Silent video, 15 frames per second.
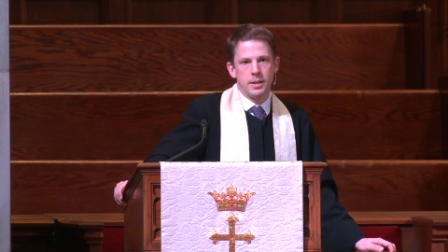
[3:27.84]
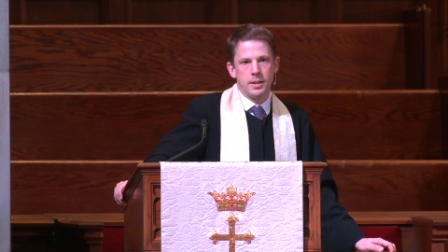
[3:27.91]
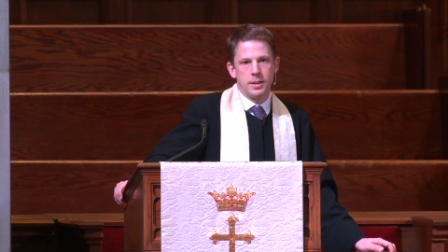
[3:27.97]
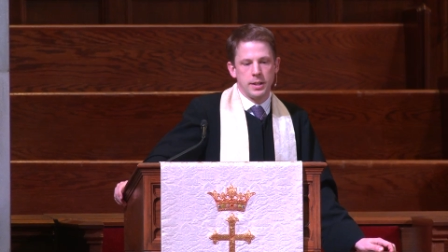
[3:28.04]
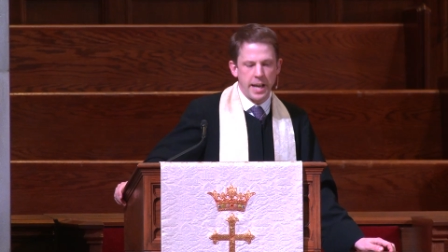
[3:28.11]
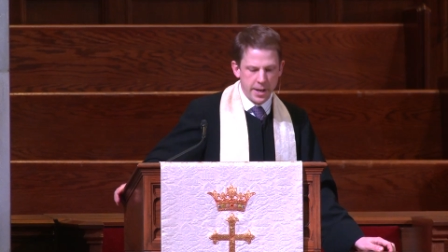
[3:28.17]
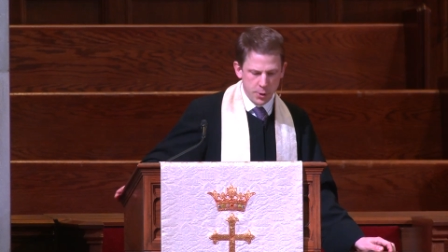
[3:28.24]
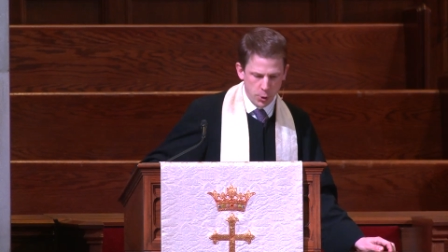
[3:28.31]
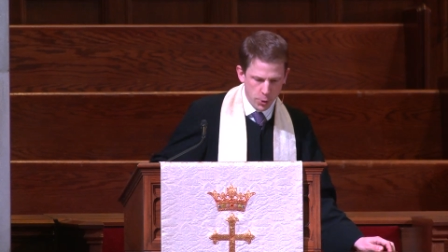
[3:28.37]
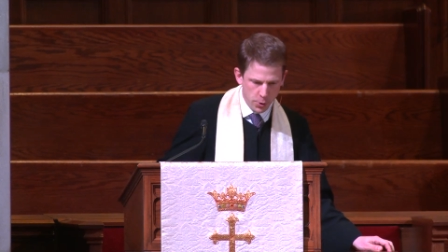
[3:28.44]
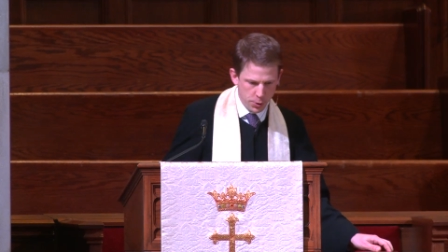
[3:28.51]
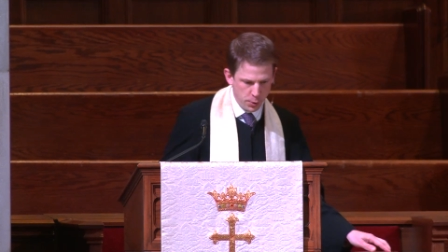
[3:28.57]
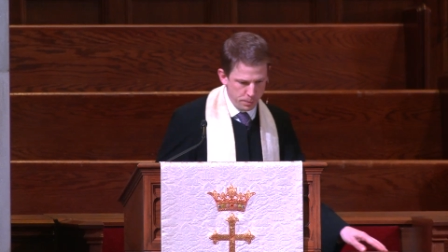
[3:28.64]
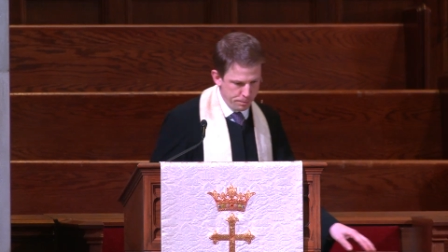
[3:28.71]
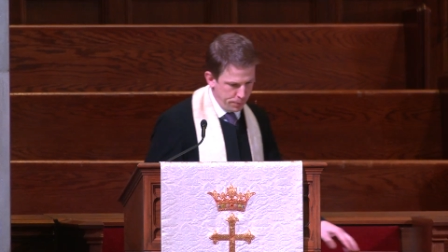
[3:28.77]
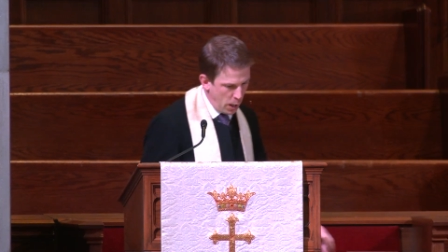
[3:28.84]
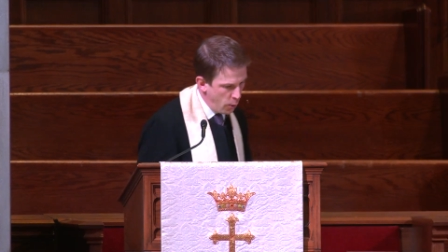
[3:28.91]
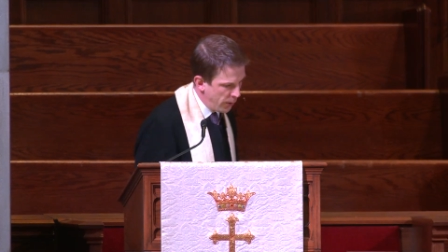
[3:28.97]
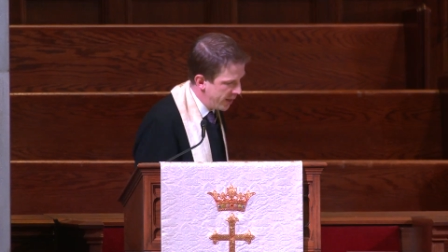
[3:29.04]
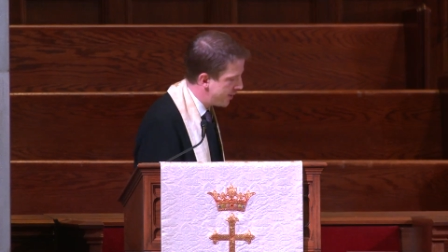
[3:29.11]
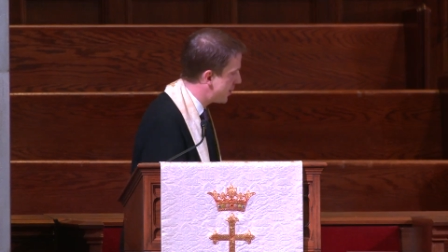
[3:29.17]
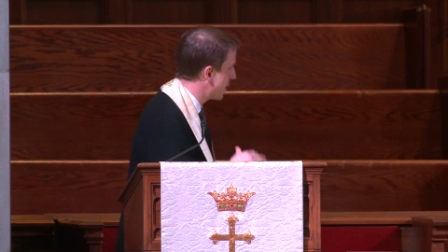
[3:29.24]
Later, the
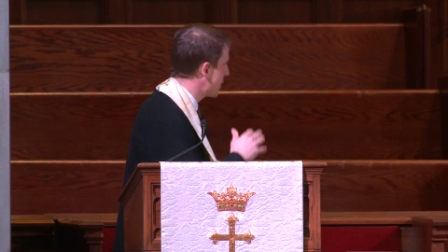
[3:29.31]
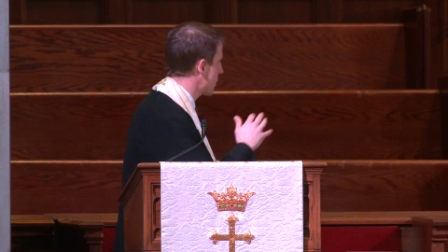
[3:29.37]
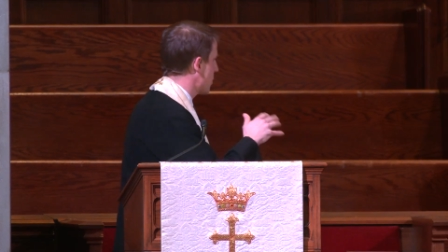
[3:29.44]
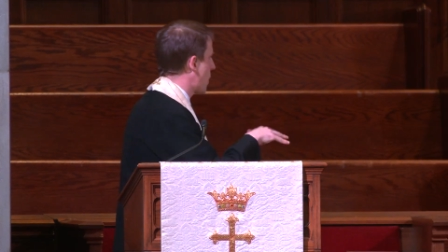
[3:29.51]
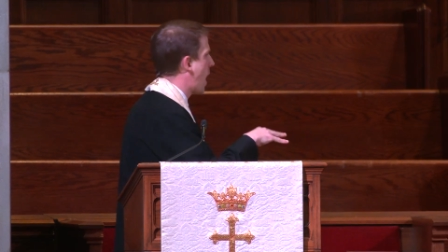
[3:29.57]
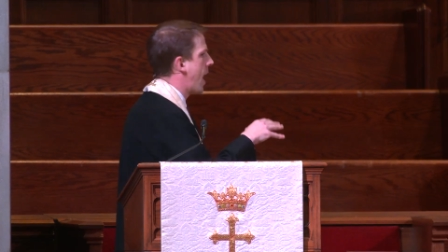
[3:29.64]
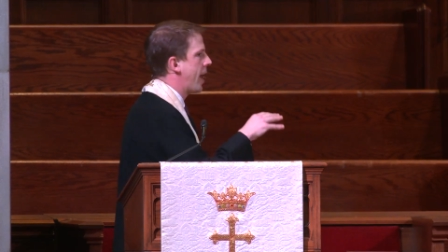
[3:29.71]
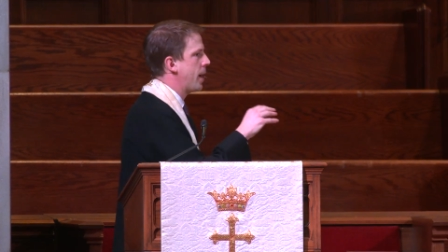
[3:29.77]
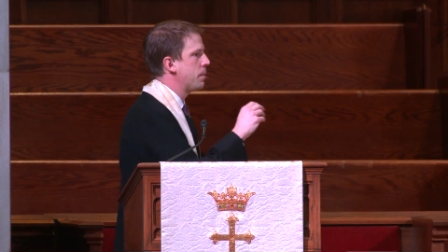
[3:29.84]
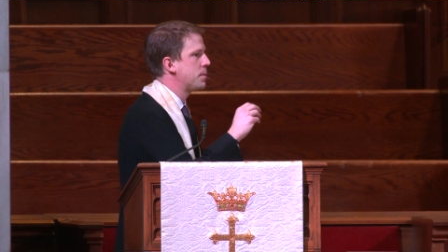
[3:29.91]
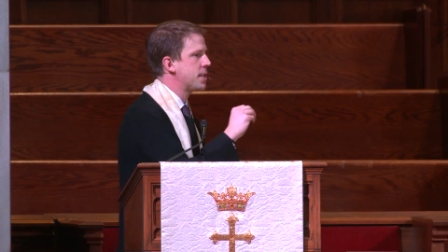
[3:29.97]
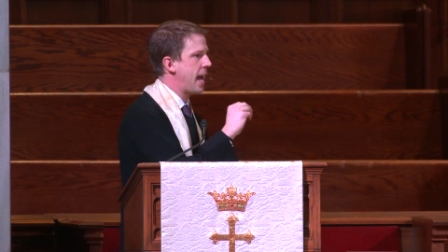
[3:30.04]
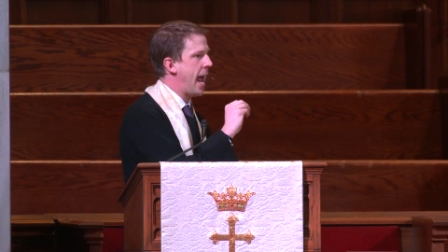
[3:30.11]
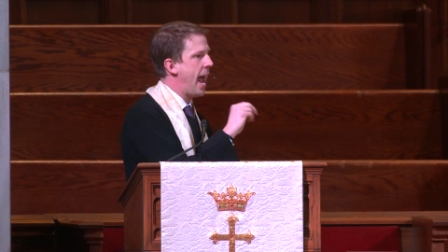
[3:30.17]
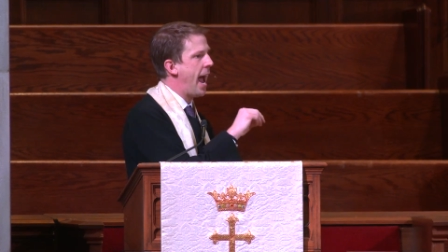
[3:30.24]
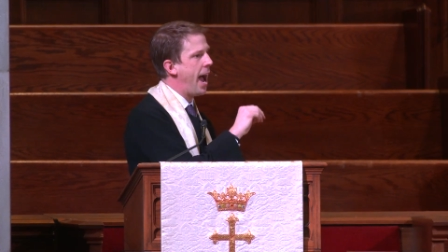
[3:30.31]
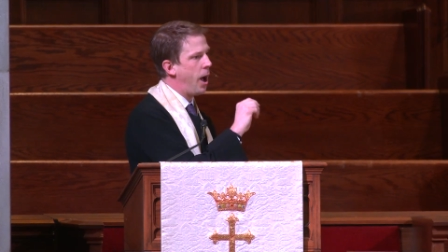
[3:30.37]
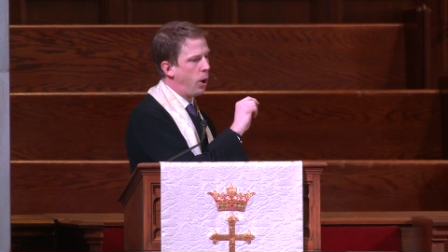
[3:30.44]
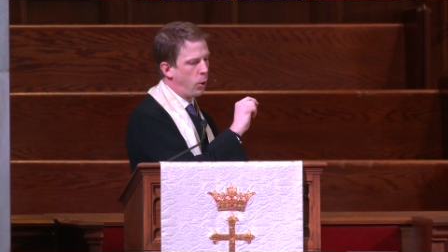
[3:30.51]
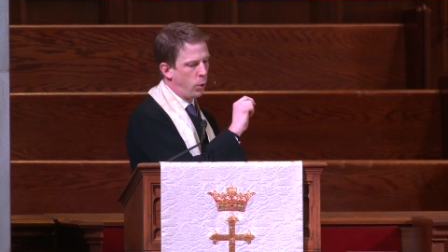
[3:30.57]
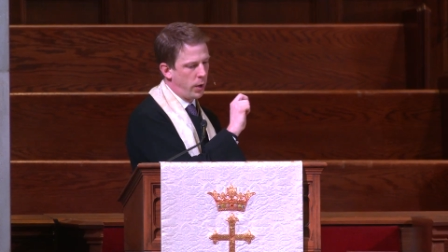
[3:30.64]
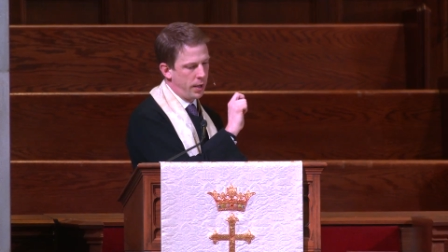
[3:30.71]
poet described
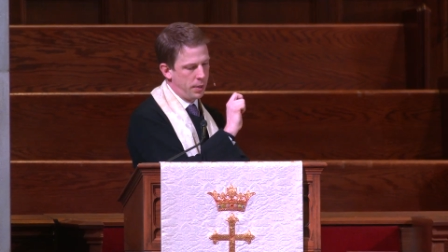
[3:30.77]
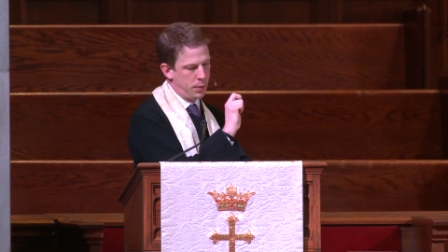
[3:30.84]
how